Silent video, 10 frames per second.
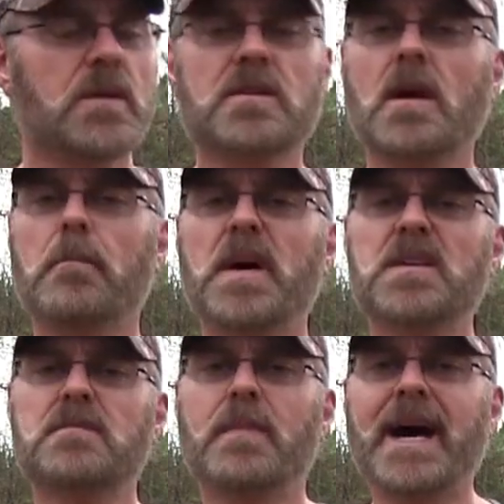It was called
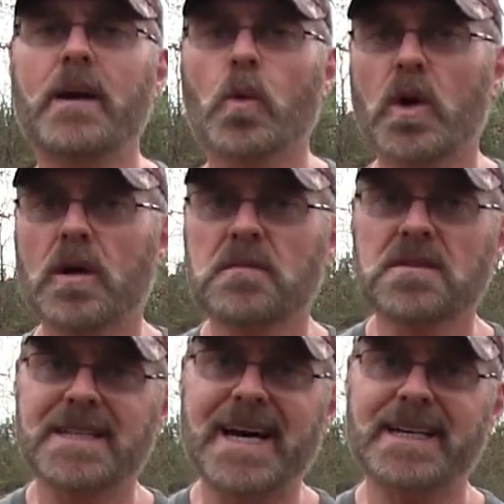
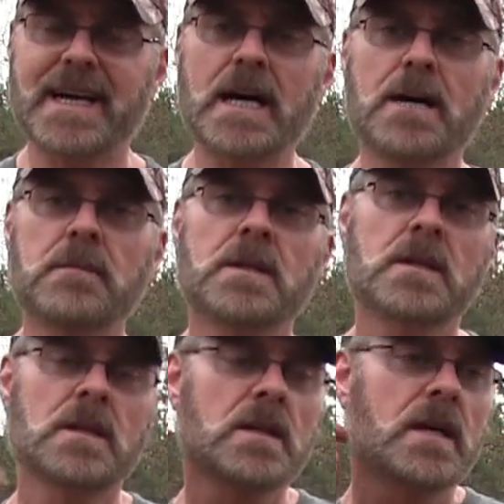bestbuyworms.com.
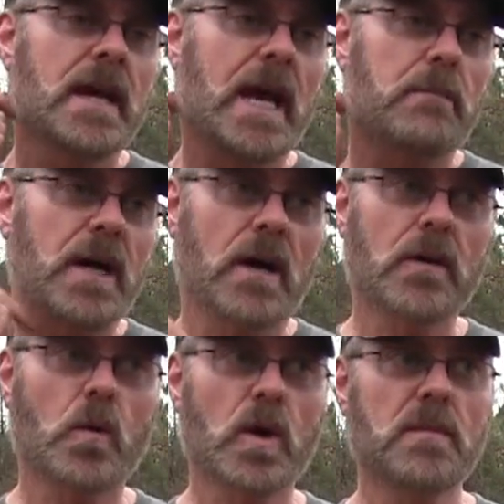And my
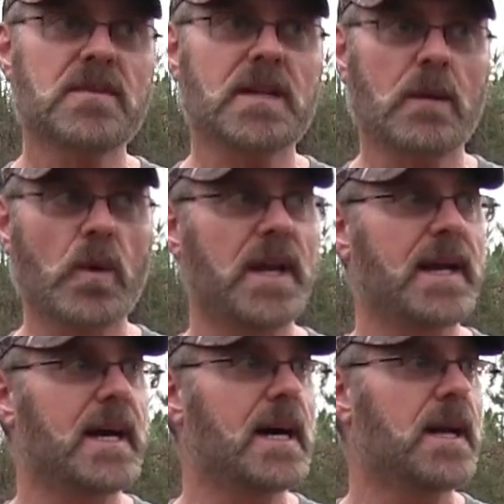other worms that I'm
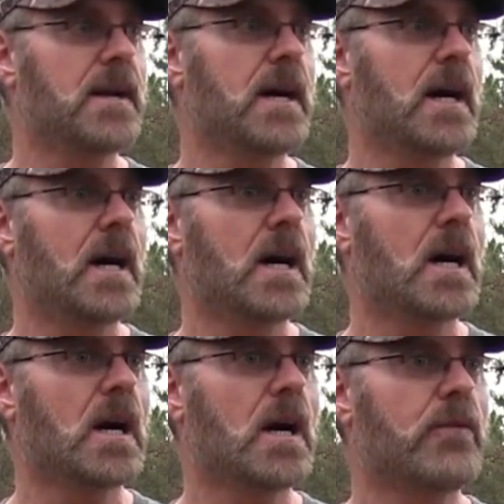waiting on
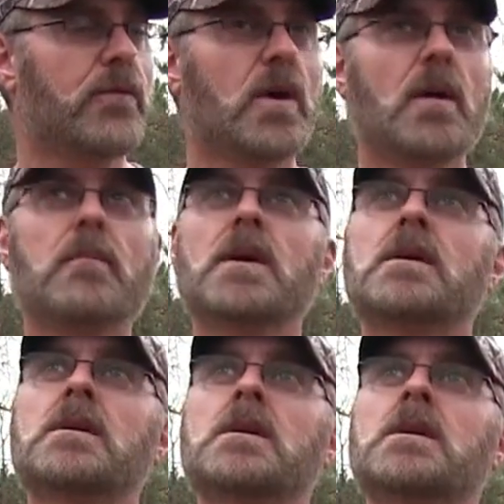are from
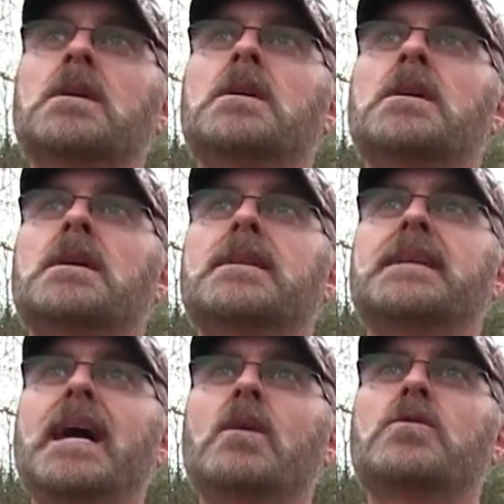
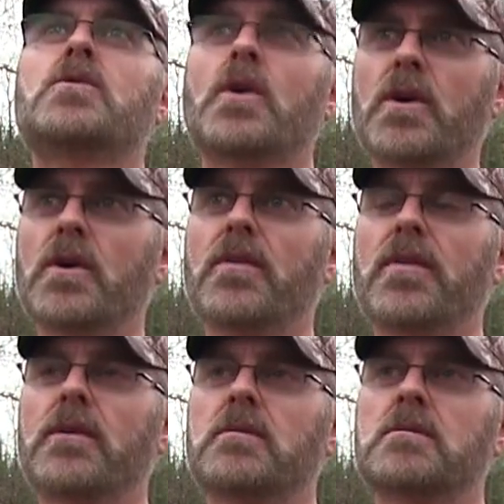
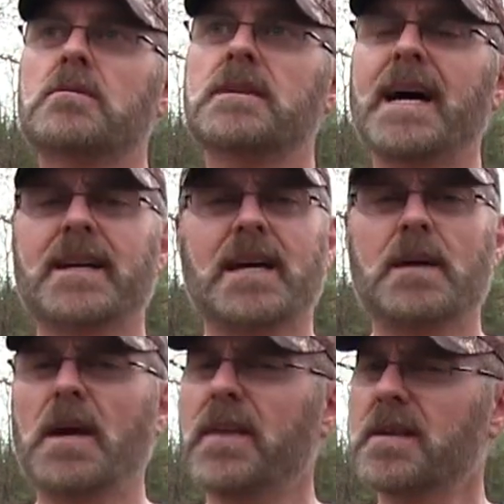
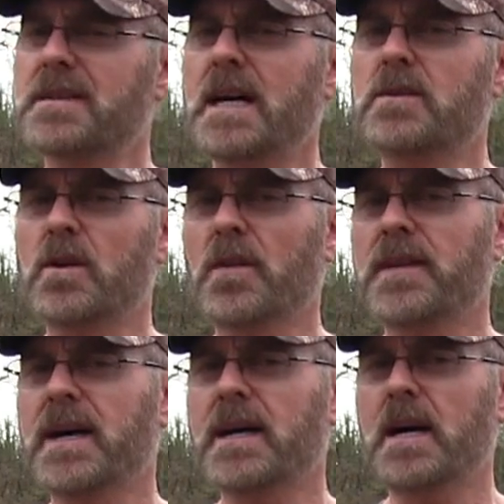downtoearth.com. I think it's
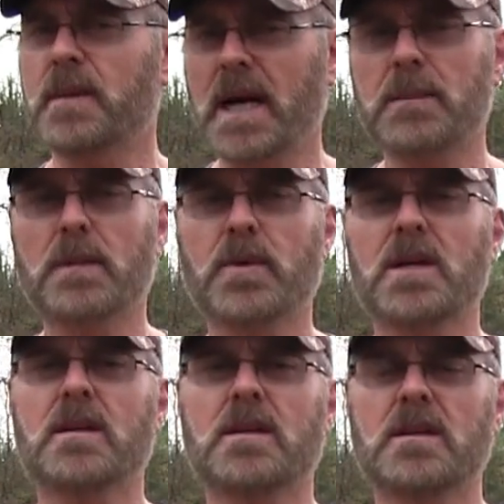downtoearth.com, but I'm gonna
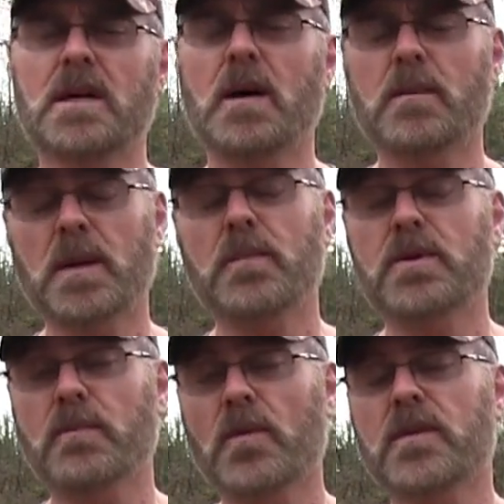
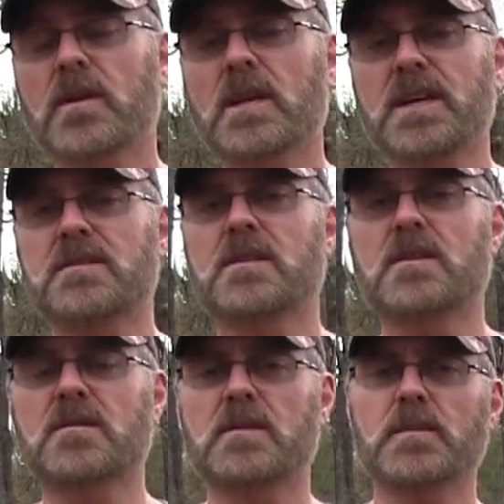put both of their links in the
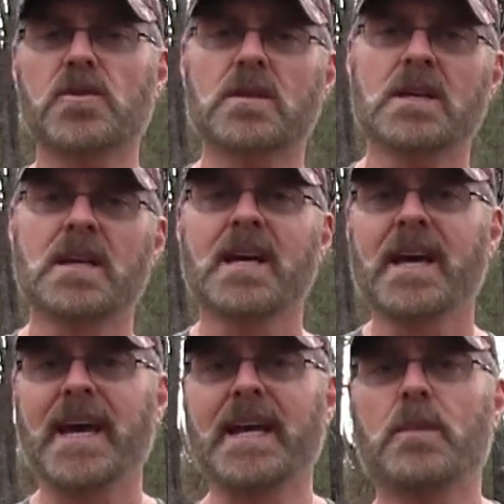description,
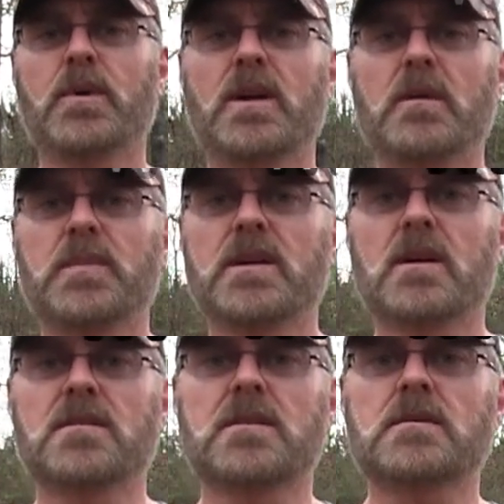and I'll put it up here
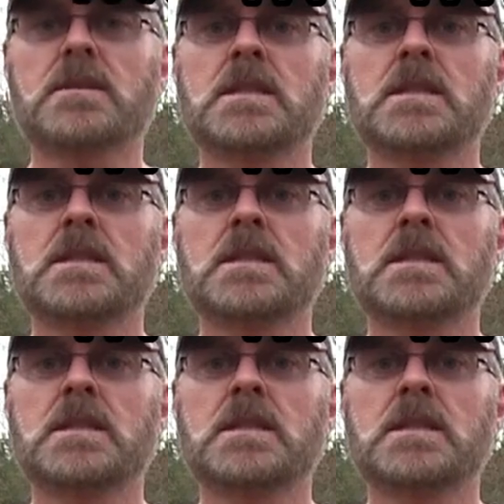also.